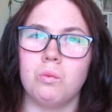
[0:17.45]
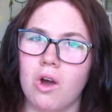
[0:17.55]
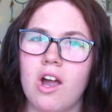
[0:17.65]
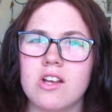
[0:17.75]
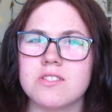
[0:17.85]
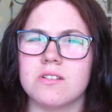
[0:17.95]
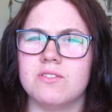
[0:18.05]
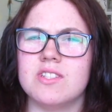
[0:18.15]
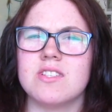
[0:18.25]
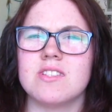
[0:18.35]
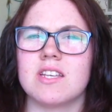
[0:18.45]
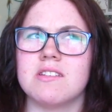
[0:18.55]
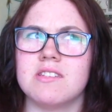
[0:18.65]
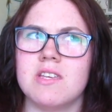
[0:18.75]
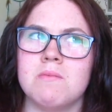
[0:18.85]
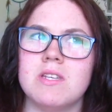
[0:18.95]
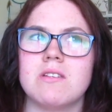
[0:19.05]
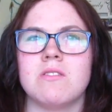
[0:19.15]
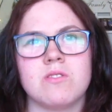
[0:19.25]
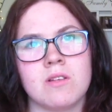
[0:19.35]
works or if this is like a
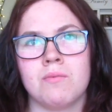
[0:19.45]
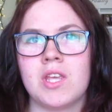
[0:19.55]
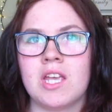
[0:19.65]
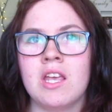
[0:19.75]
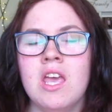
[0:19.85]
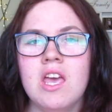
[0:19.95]
gimmick or something.